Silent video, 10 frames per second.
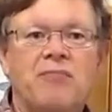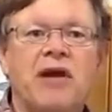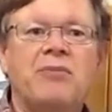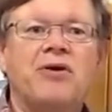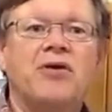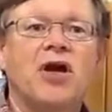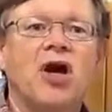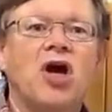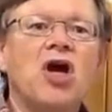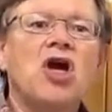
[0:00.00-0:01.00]
Maybe
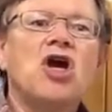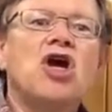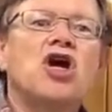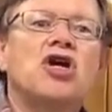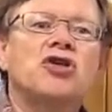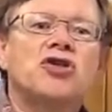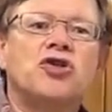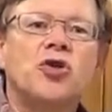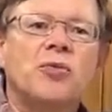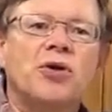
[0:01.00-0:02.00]
the
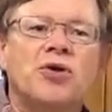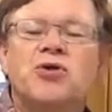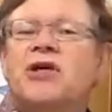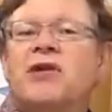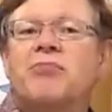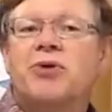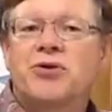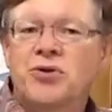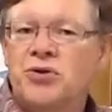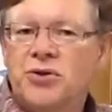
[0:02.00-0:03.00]
consumers and
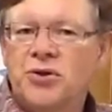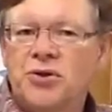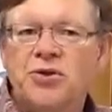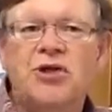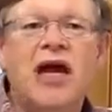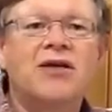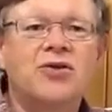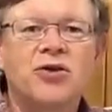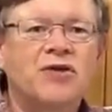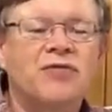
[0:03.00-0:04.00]
producers
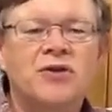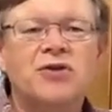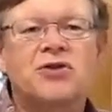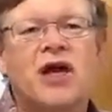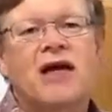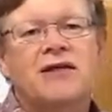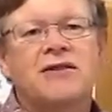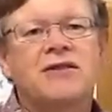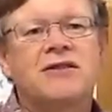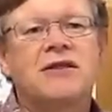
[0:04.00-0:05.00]
at two different
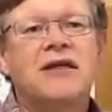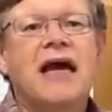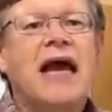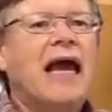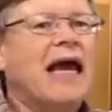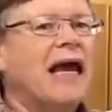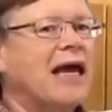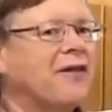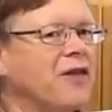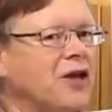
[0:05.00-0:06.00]
sites,
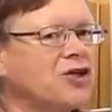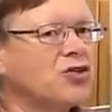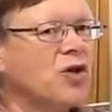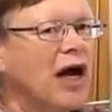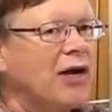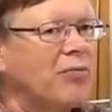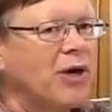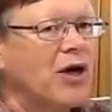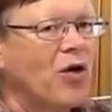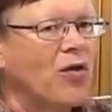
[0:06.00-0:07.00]
and thus try to
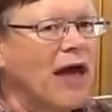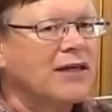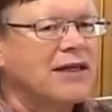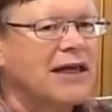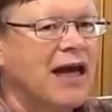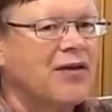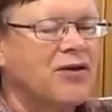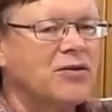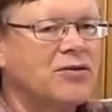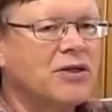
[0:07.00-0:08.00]
bring all that
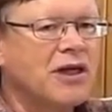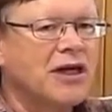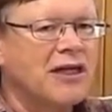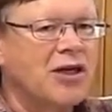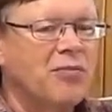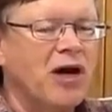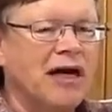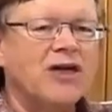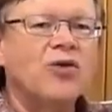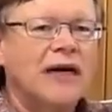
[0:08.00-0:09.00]
together in their
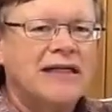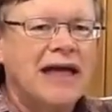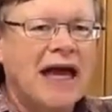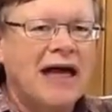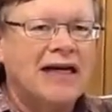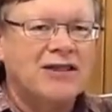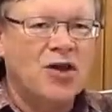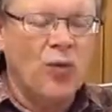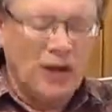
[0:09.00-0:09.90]
mind, grade that as a